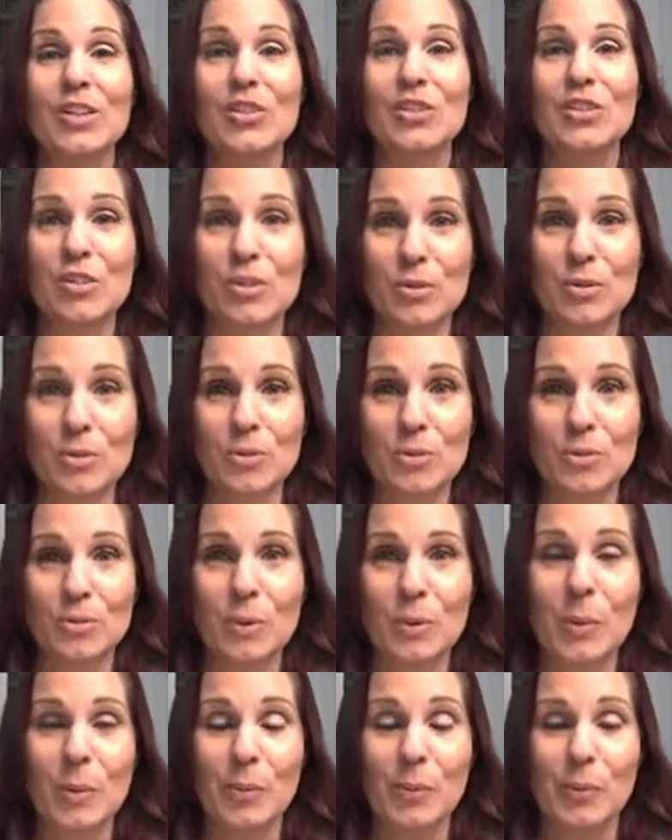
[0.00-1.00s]
two
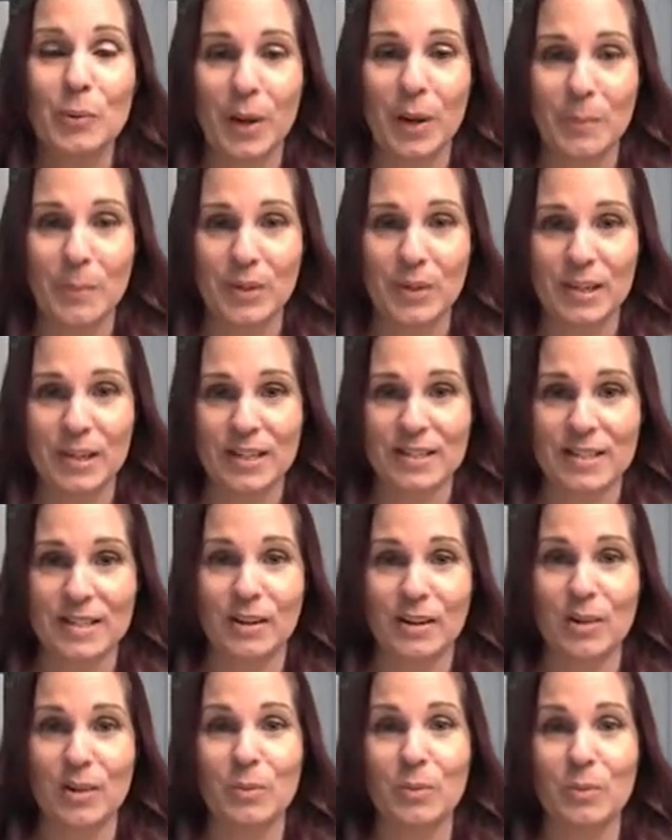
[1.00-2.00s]
properties here.